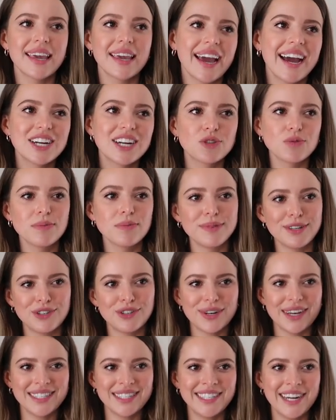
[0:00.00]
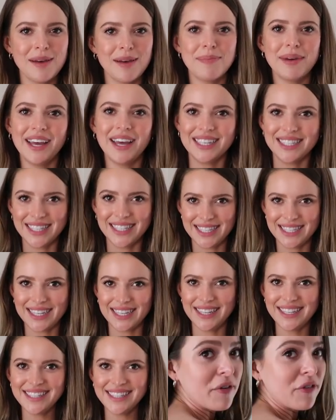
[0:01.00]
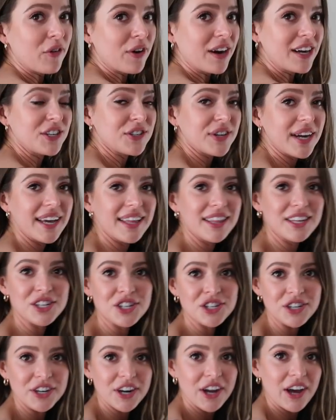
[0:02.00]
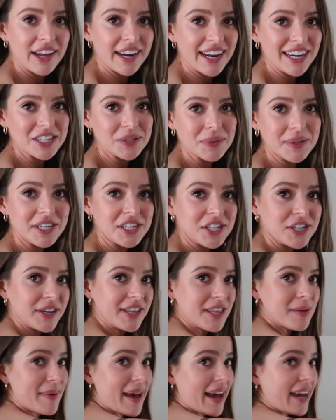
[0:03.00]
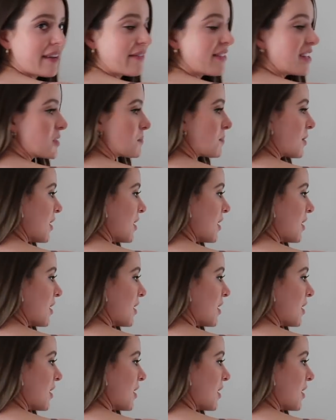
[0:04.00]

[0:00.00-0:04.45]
casual but dressed up as this is. Before I try this shirt on, I just want to show you the back of this